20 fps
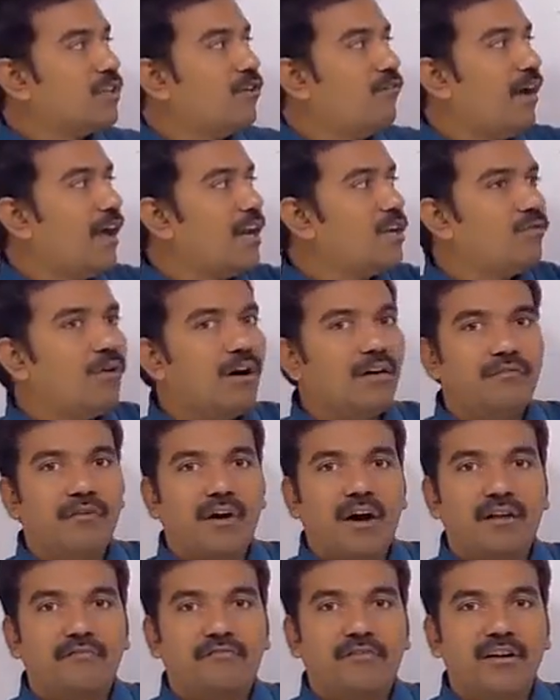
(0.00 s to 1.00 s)
If you want the
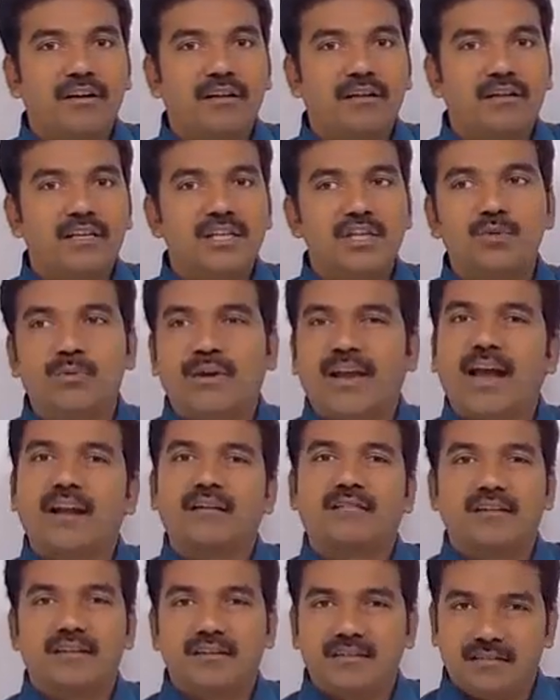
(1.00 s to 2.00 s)
value of alpha,
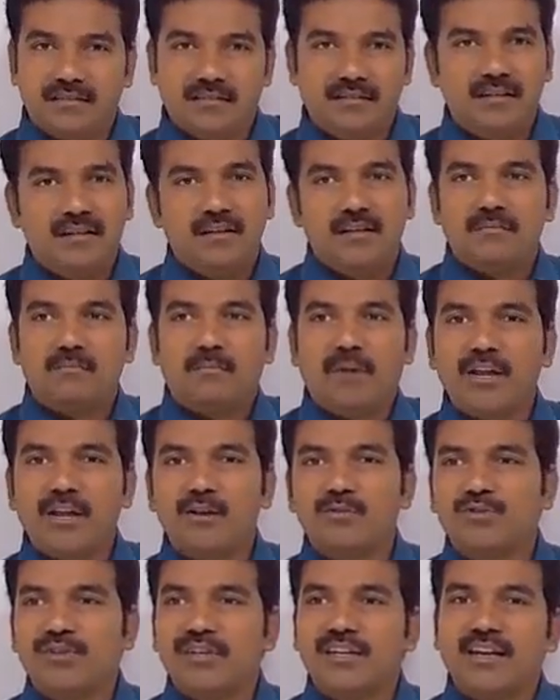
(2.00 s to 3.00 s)
you calculate
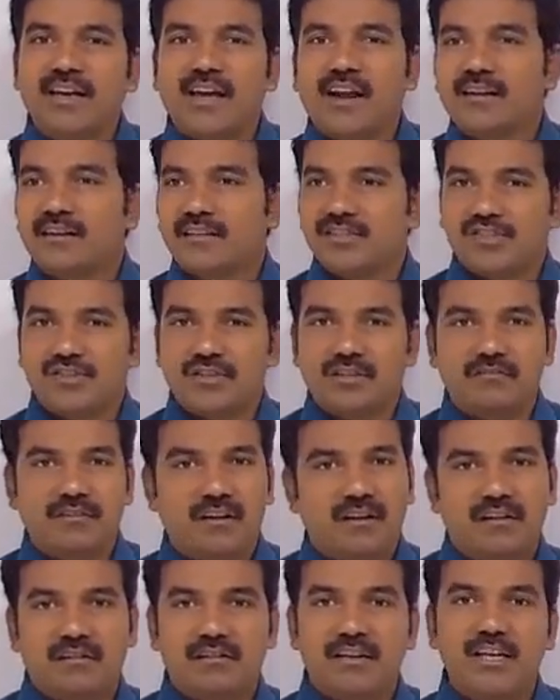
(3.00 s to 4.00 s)
by using
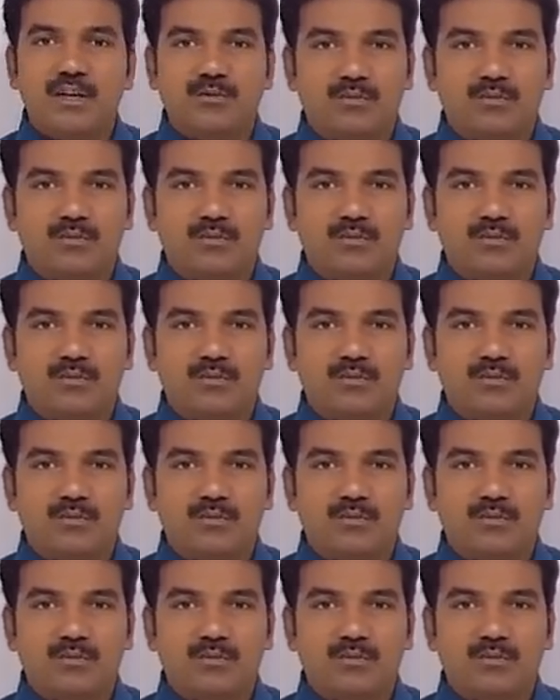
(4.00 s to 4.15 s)
characteristic